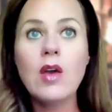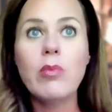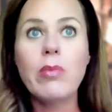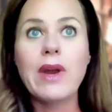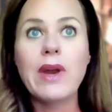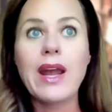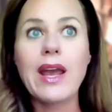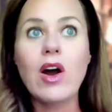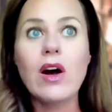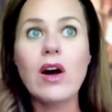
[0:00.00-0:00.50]

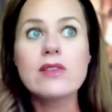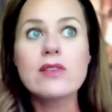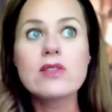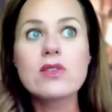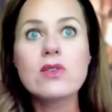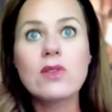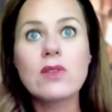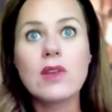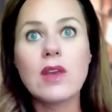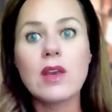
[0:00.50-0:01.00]
but I
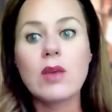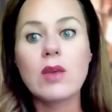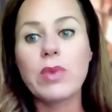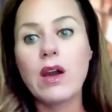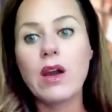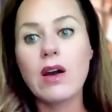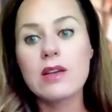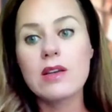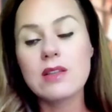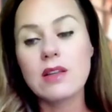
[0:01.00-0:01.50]
also think
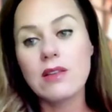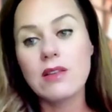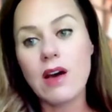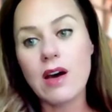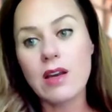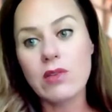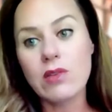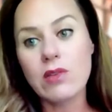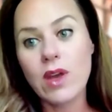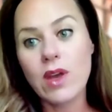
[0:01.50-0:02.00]
because a
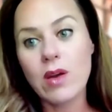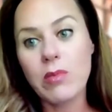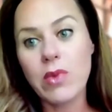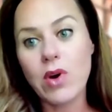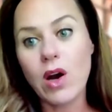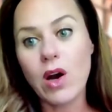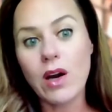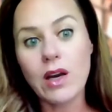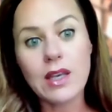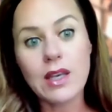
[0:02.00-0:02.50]
lot of
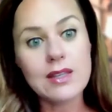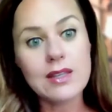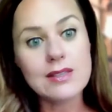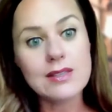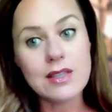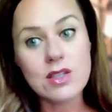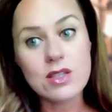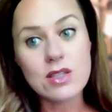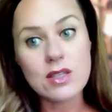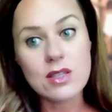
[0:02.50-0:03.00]
them are he
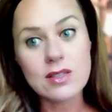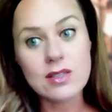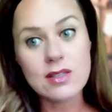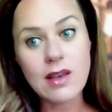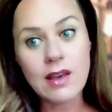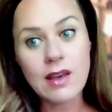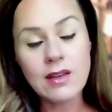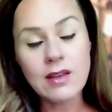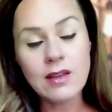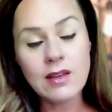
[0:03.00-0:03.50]
said, she
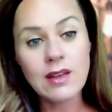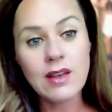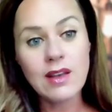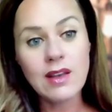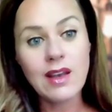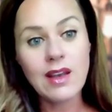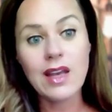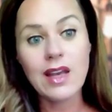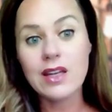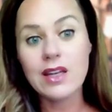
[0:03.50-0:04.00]
said,
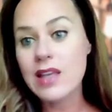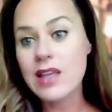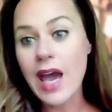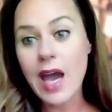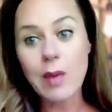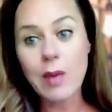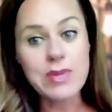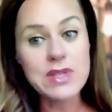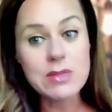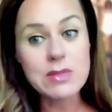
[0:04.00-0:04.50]
and it
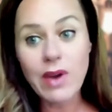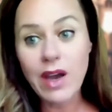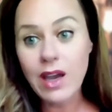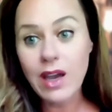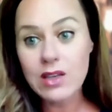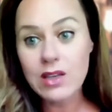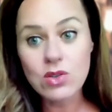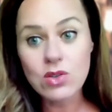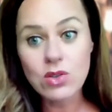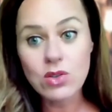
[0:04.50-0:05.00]
happens
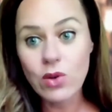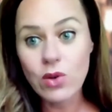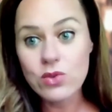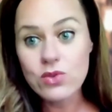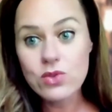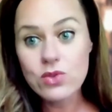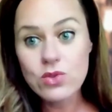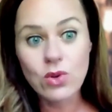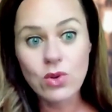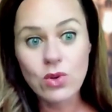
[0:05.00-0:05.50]
behind
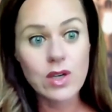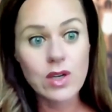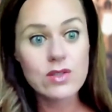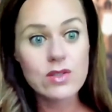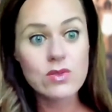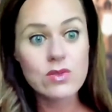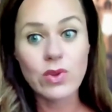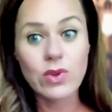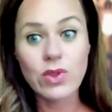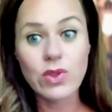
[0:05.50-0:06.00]
closed
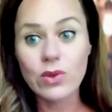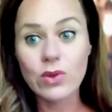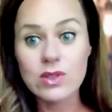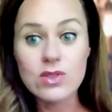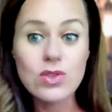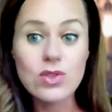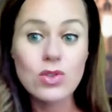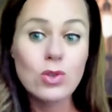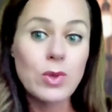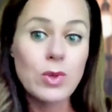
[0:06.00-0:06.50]
doors with
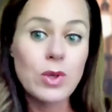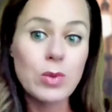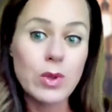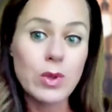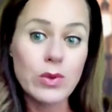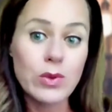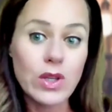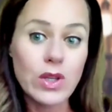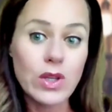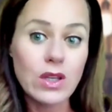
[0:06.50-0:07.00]
only two
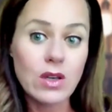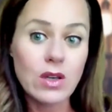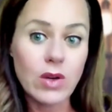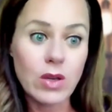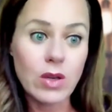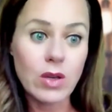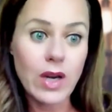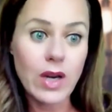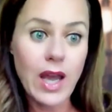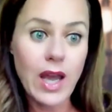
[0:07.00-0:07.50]
people really
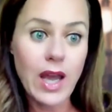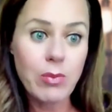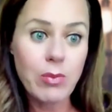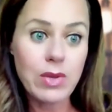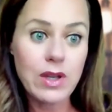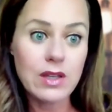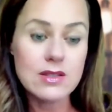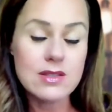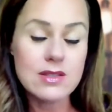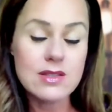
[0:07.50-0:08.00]
knowing what
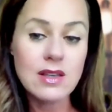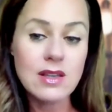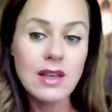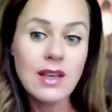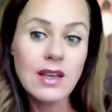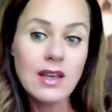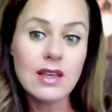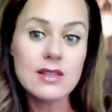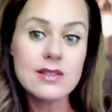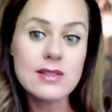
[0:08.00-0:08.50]
happened,
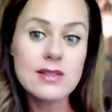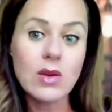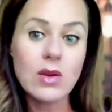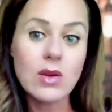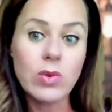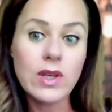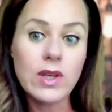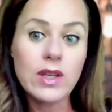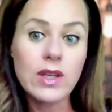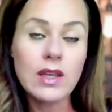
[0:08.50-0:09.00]
is
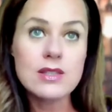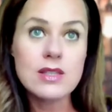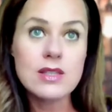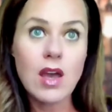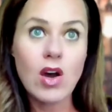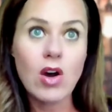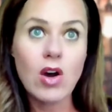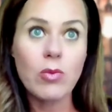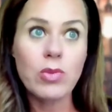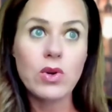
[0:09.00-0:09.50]
that we get to
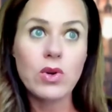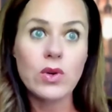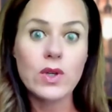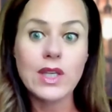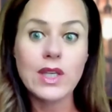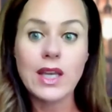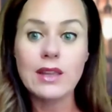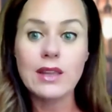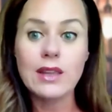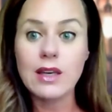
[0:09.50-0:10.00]
help
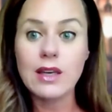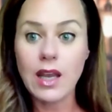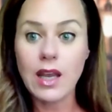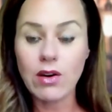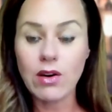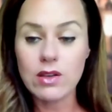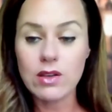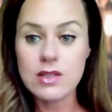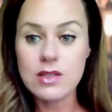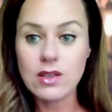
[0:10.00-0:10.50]
create the
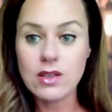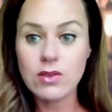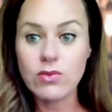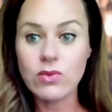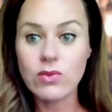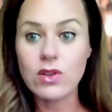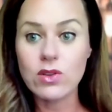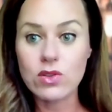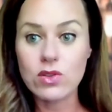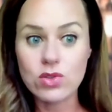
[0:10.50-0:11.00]
narrative
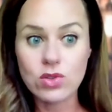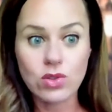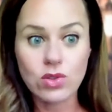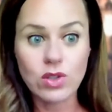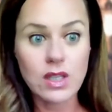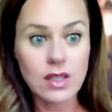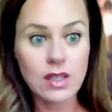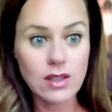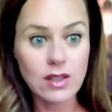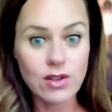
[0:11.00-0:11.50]
that the
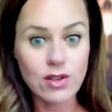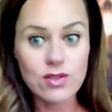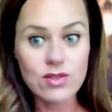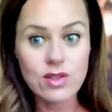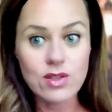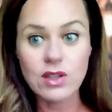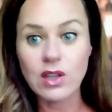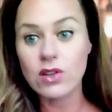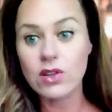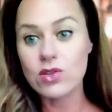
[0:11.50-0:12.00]
jury
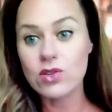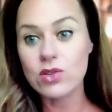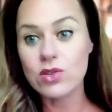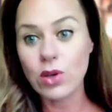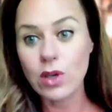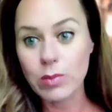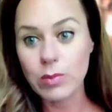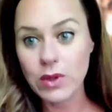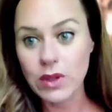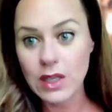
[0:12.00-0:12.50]
hears and that the
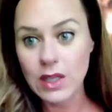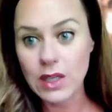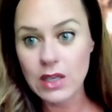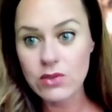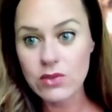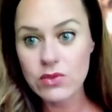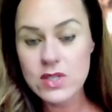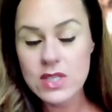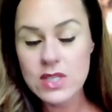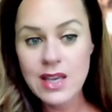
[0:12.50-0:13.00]
jury
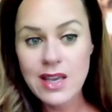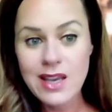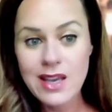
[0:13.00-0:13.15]
believes.